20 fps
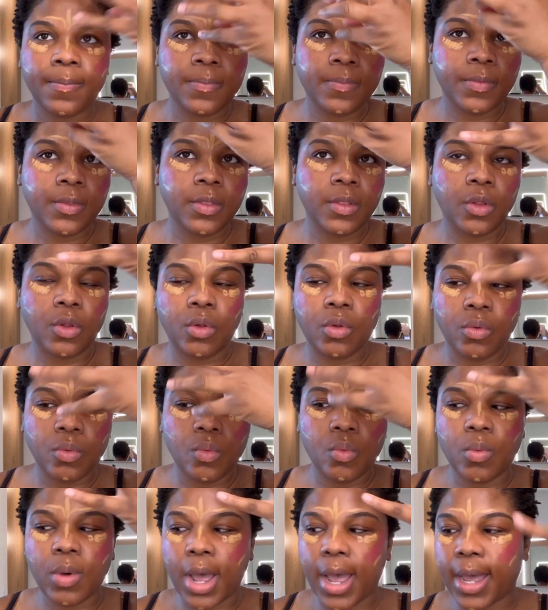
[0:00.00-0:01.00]

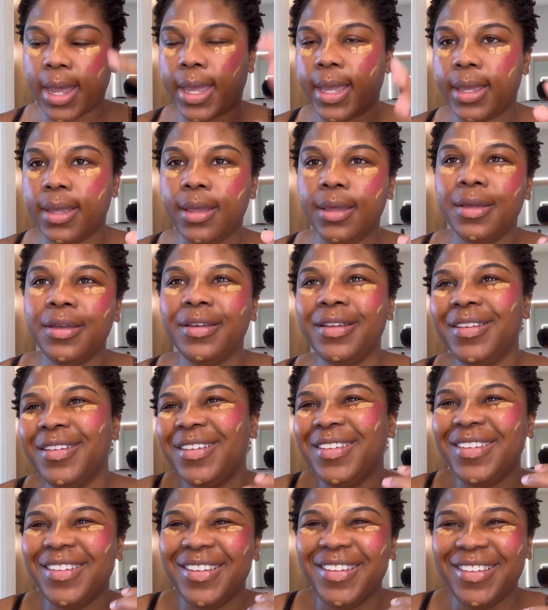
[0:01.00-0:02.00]
Y,
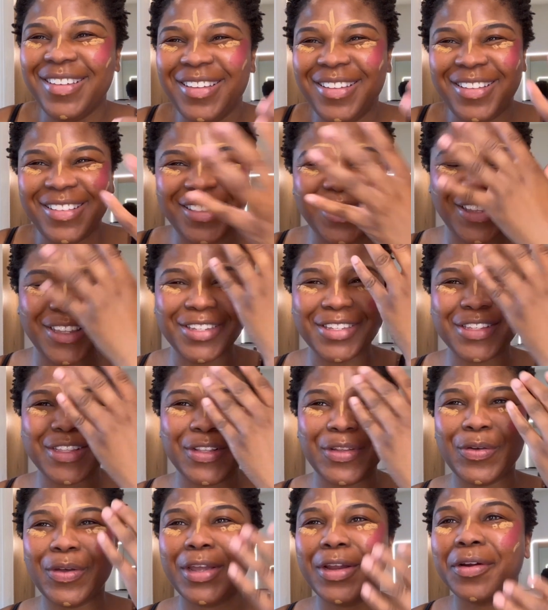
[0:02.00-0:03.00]
this
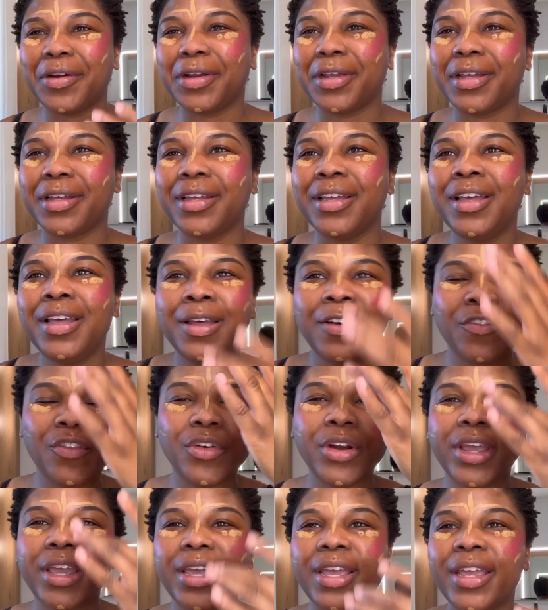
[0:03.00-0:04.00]
little area,
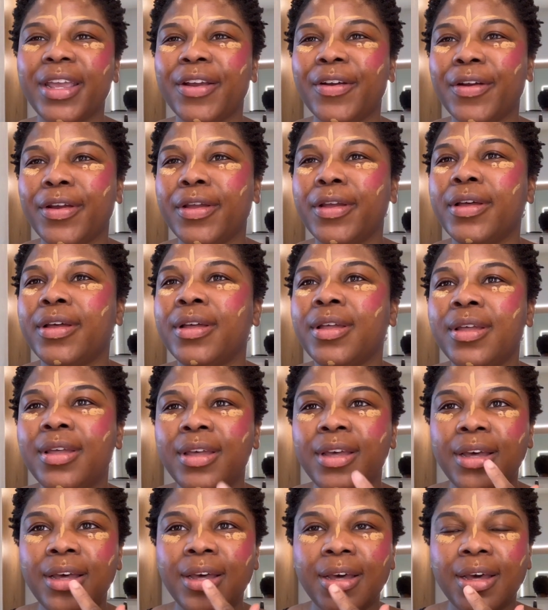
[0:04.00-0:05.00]
forehead area,
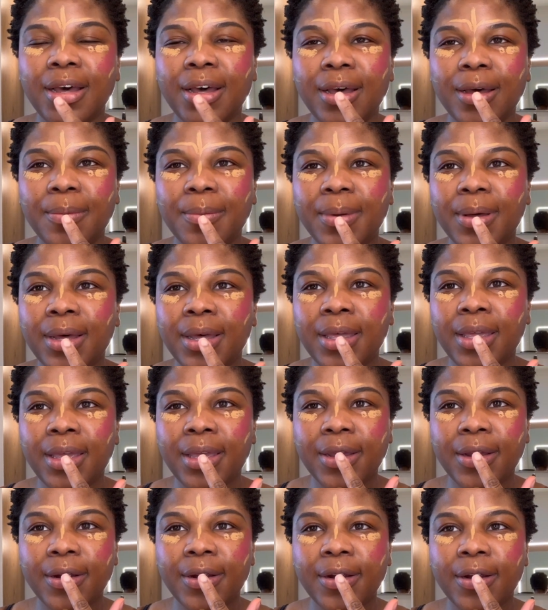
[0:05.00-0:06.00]

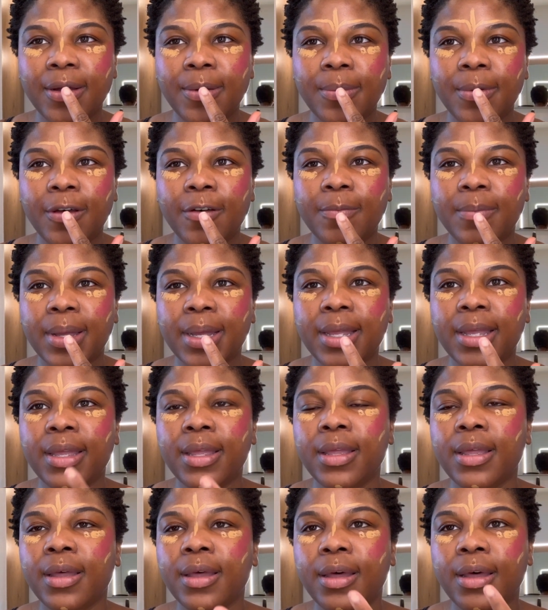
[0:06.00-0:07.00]
here above my
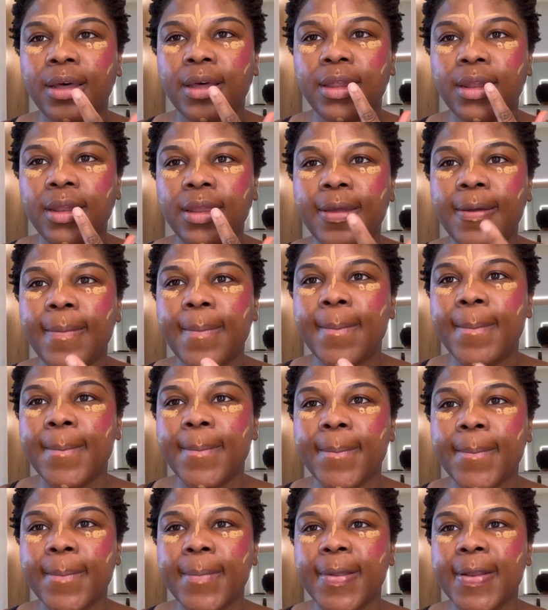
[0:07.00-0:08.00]
lip
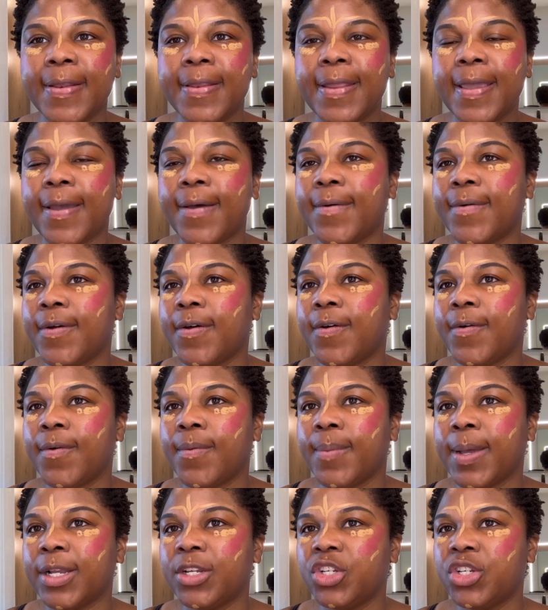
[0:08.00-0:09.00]
and down on
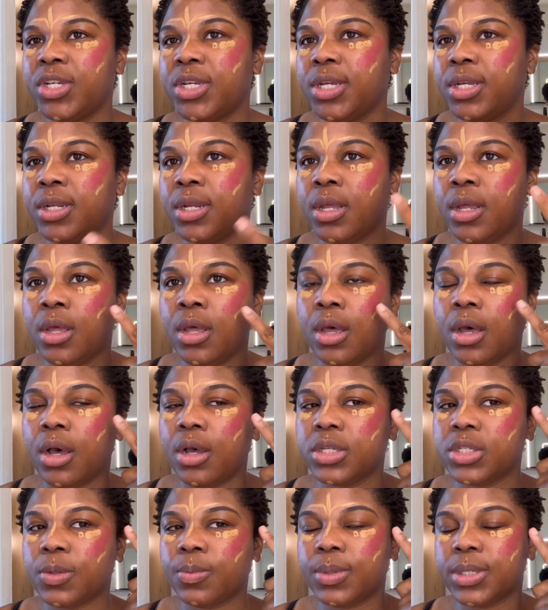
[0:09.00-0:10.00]
my chin.
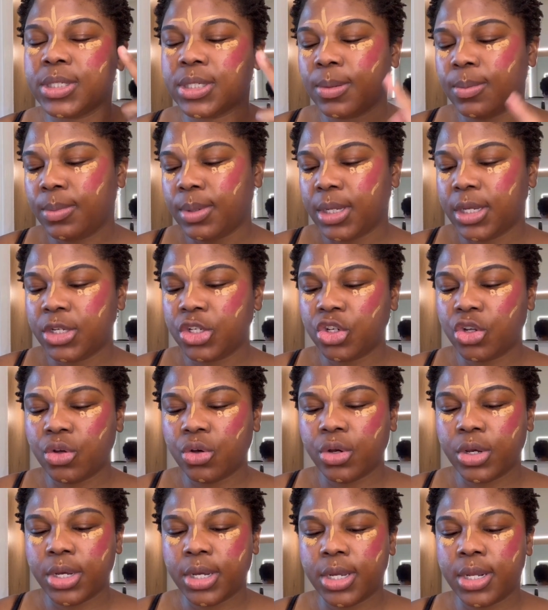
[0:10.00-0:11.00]
Also put some blush
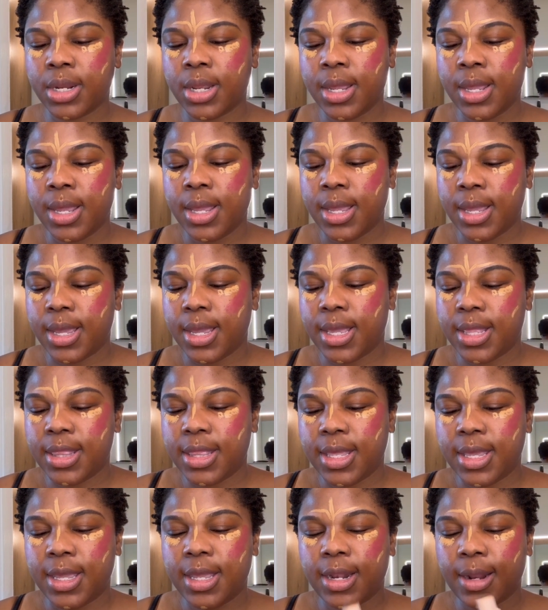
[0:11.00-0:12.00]
on, and
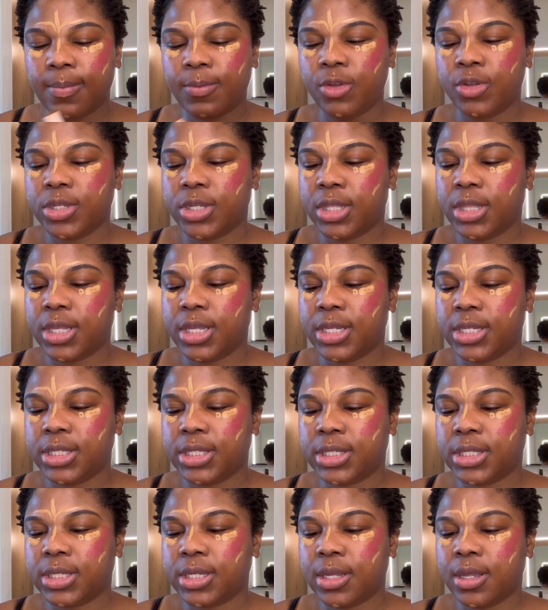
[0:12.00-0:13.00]
then I'm using
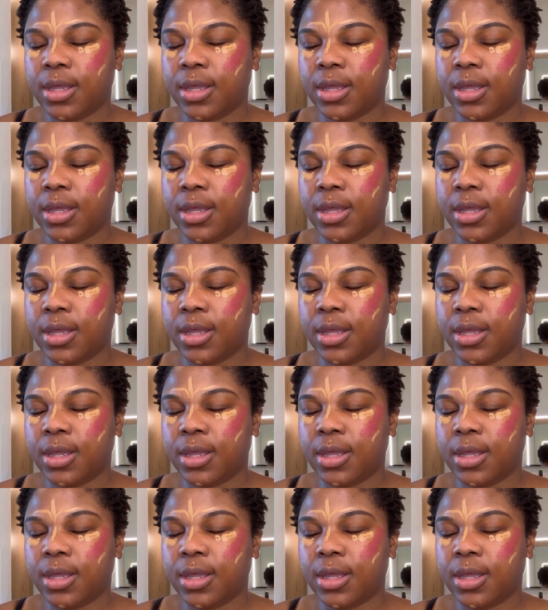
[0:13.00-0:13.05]
this